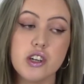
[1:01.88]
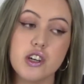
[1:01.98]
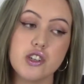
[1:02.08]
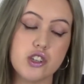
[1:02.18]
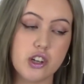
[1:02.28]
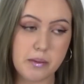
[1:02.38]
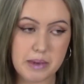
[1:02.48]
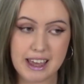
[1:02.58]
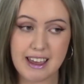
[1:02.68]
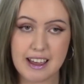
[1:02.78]
Sugar
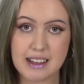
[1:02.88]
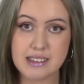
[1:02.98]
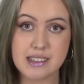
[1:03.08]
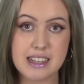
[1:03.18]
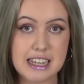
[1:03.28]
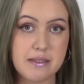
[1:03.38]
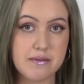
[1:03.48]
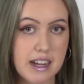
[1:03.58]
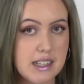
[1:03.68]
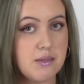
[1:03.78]
Bear Hair Sleep
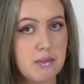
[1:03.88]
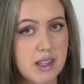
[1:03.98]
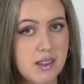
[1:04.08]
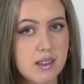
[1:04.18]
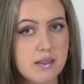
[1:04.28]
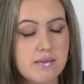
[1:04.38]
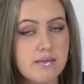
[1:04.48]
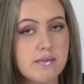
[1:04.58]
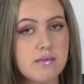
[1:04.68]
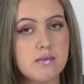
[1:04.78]
Vitamins.
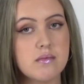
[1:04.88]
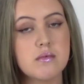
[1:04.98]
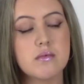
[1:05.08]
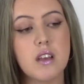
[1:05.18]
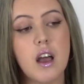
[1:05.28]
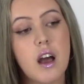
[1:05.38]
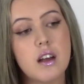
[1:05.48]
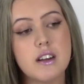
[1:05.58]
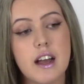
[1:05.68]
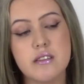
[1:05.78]

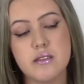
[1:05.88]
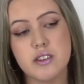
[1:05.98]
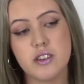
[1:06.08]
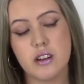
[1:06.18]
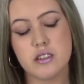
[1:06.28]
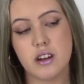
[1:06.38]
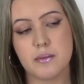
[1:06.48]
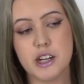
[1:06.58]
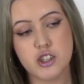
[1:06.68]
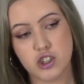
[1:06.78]
Now, if you don't know
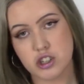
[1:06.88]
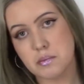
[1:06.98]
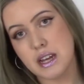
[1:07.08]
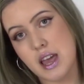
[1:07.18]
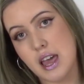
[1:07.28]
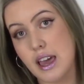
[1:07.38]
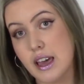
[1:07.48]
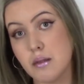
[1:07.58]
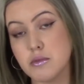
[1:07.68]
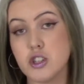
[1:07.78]
about Sugar Bear Hair,
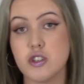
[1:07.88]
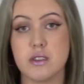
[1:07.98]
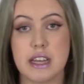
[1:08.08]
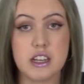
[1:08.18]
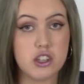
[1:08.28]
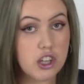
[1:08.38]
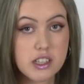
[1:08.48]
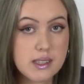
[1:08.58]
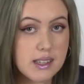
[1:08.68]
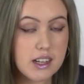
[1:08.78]
I'm going to do like a
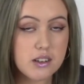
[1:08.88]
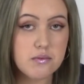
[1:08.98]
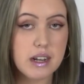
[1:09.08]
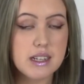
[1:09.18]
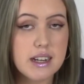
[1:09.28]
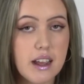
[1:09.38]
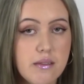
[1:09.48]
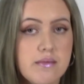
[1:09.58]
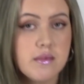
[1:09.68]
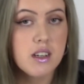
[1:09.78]
30-second rundown
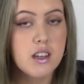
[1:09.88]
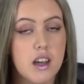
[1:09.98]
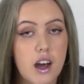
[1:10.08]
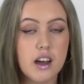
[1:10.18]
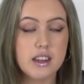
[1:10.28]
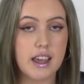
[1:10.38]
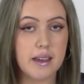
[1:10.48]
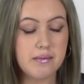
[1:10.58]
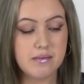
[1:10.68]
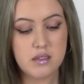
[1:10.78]
on
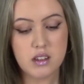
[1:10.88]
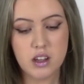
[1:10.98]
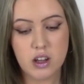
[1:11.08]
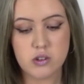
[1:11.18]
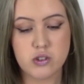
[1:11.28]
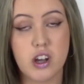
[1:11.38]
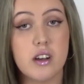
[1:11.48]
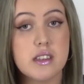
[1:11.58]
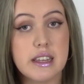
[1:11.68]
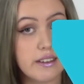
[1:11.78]
them.
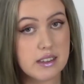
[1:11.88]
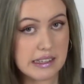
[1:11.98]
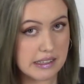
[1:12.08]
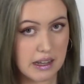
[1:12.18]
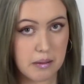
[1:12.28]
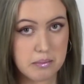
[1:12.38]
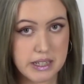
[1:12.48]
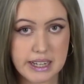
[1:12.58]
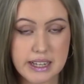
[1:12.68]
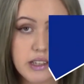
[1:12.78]
So they're this
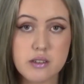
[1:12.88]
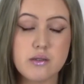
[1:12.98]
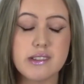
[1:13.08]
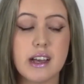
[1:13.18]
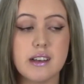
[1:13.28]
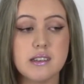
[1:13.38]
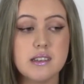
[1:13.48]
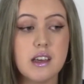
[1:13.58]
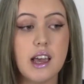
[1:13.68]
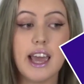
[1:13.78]
company who sells
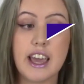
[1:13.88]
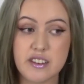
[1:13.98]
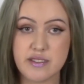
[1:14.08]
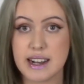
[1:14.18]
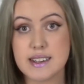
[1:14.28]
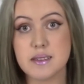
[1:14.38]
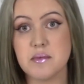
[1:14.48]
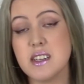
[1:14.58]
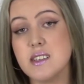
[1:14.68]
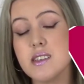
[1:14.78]
hair
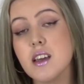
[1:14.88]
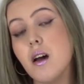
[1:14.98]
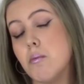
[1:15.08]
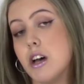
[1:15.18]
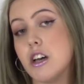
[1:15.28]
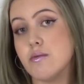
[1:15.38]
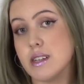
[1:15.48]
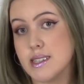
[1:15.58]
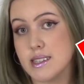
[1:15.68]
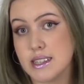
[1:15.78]
vitamins, but
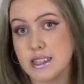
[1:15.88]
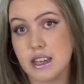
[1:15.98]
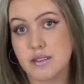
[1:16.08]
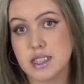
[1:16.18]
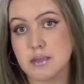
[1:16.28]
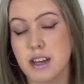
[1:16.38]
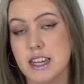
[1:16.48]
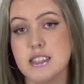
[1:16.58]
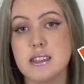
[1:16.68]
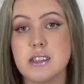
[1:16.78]
recently they've
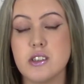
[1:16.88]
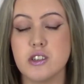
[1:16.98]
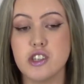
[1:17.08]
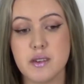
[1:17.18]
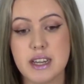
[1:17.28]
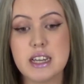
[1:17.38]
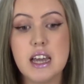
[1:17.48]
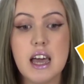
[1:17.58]
expanded into doing